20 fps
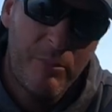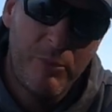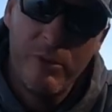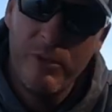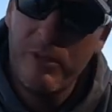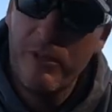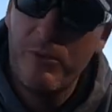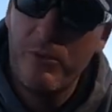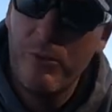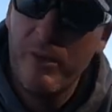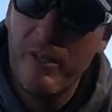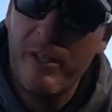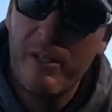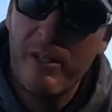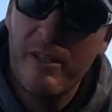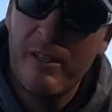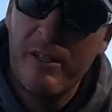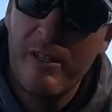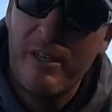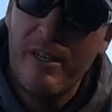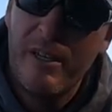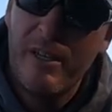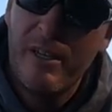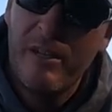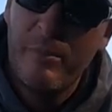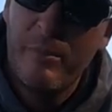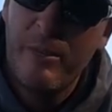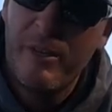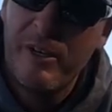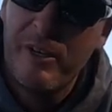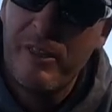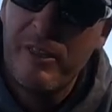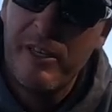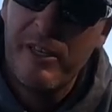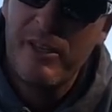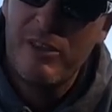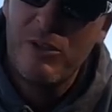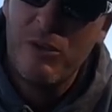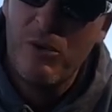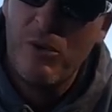really well. But I think
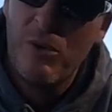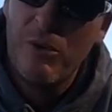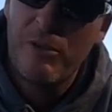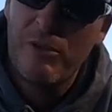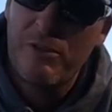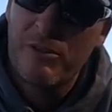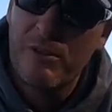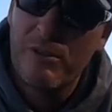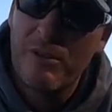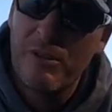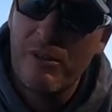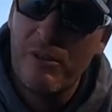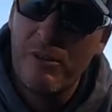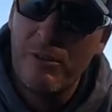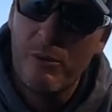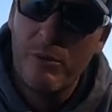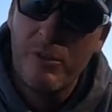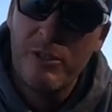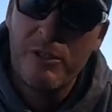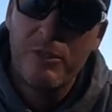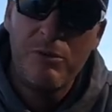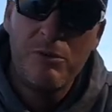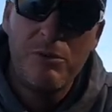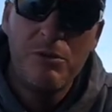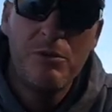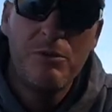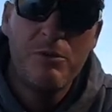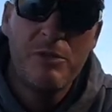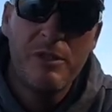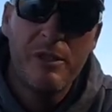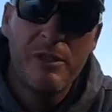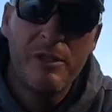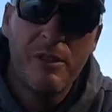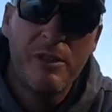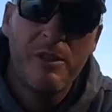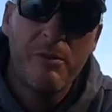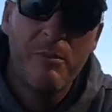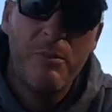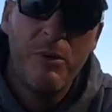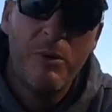once you use it,
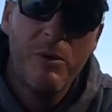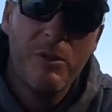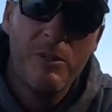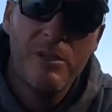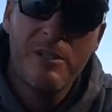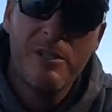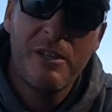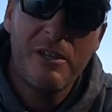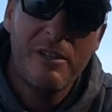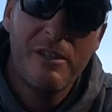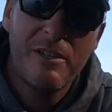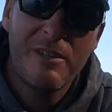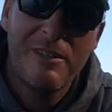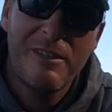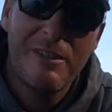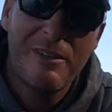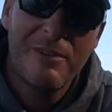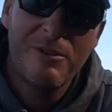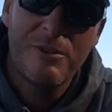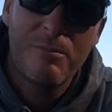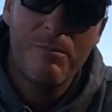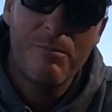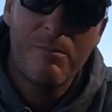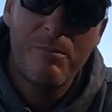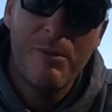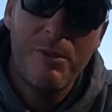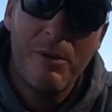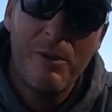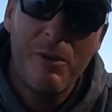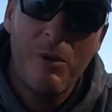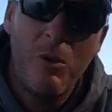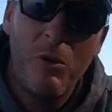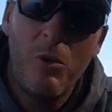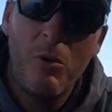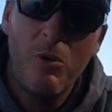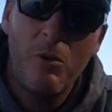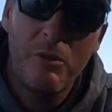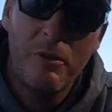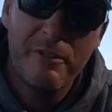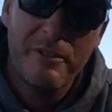the pork skin, there's a
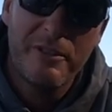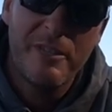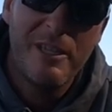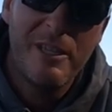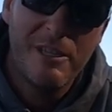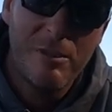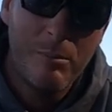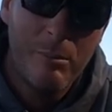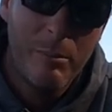hole is getting